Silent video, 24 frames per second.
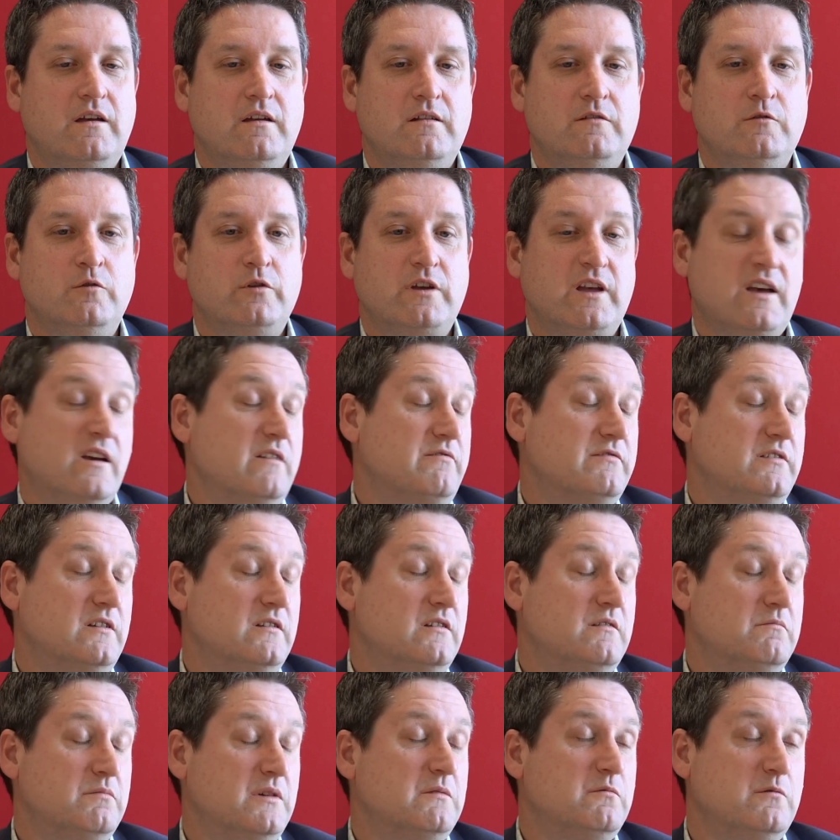look after
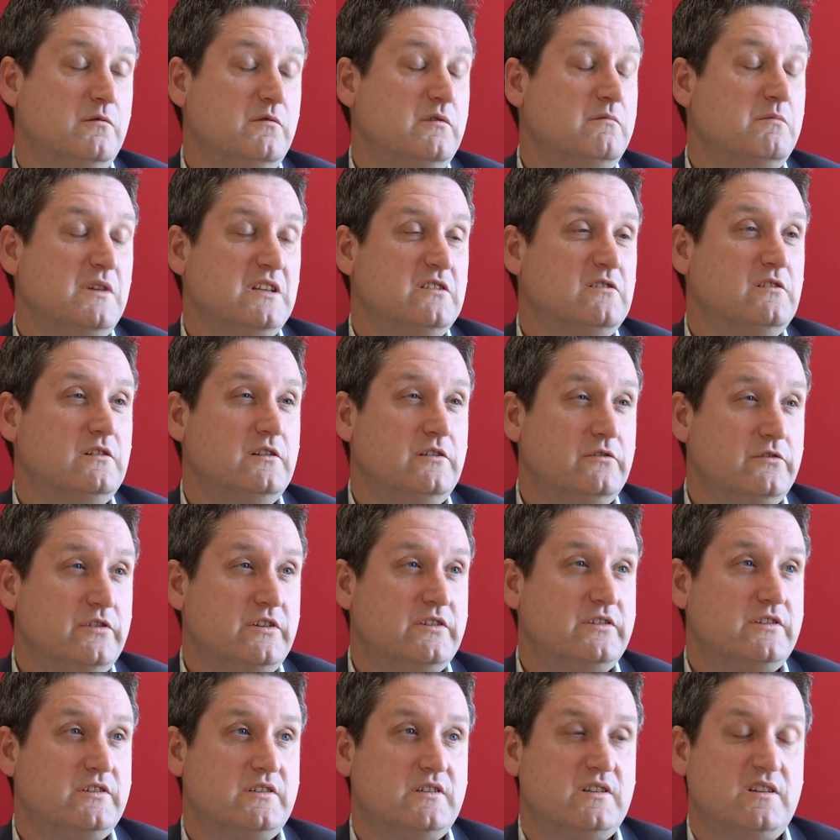people with mental
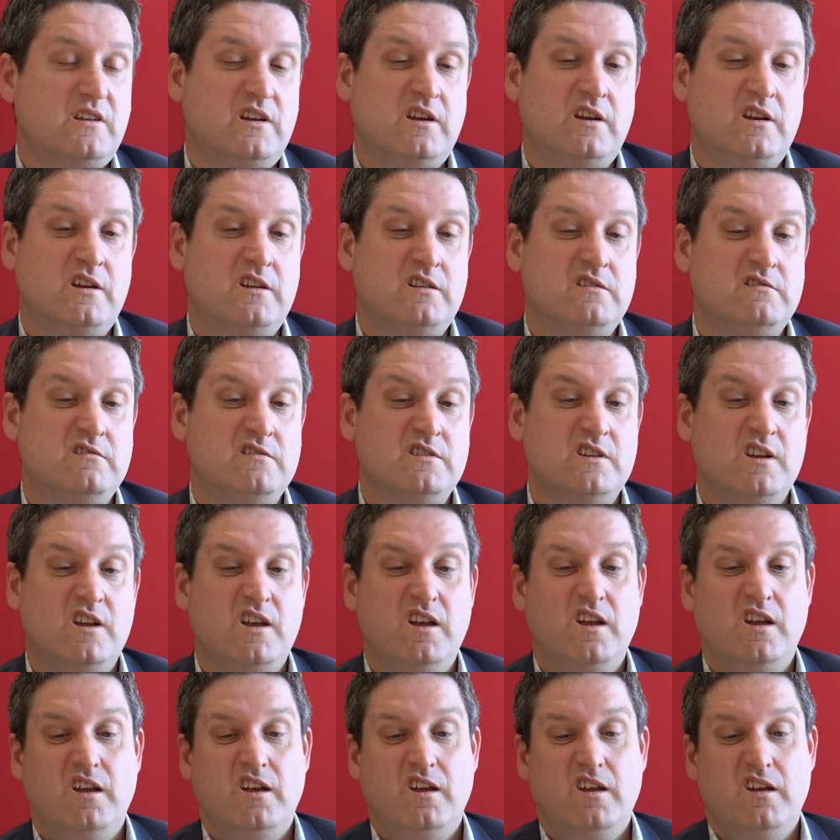illness, and
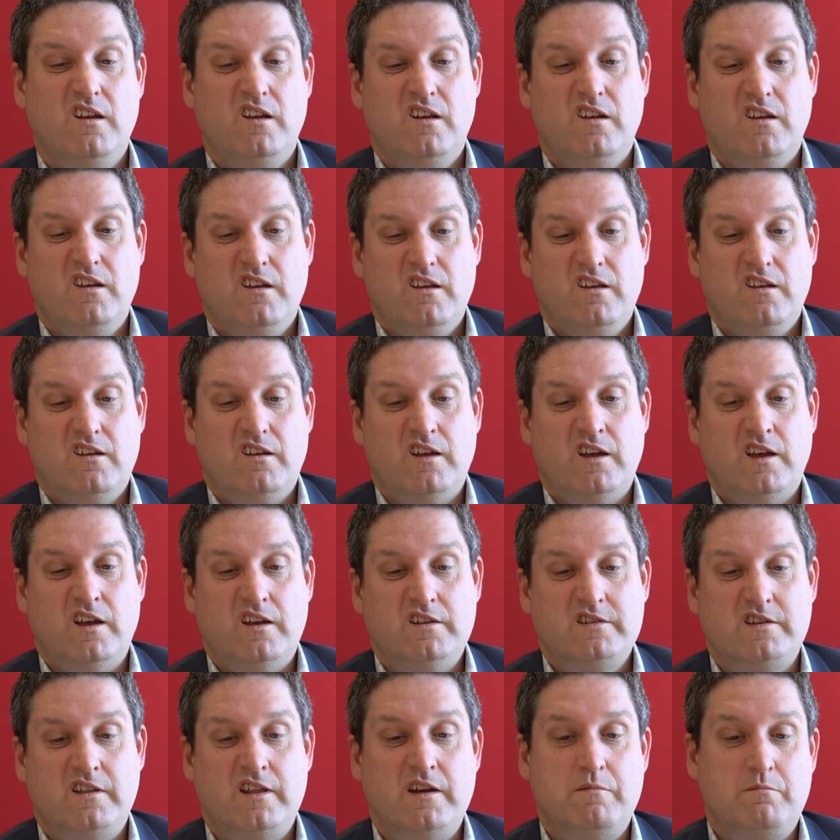
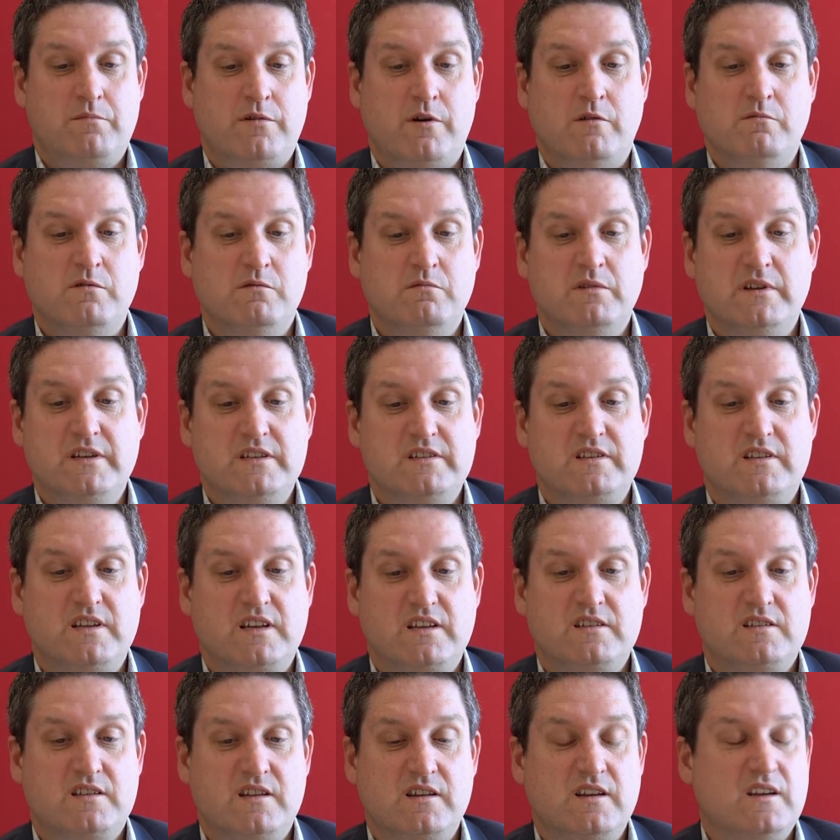so that probably
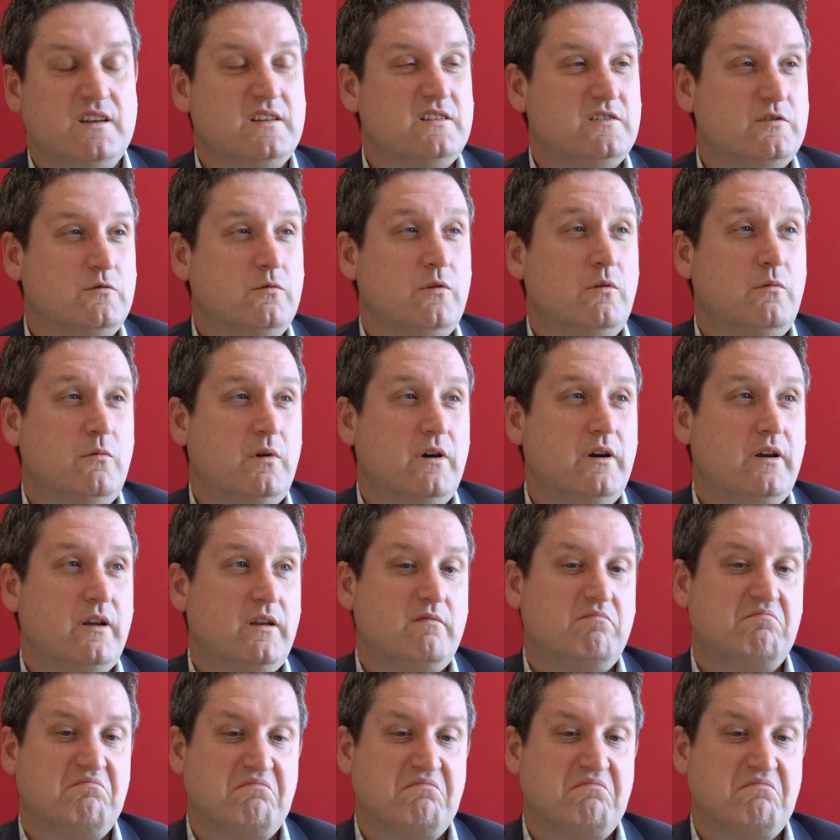sticks there to a way.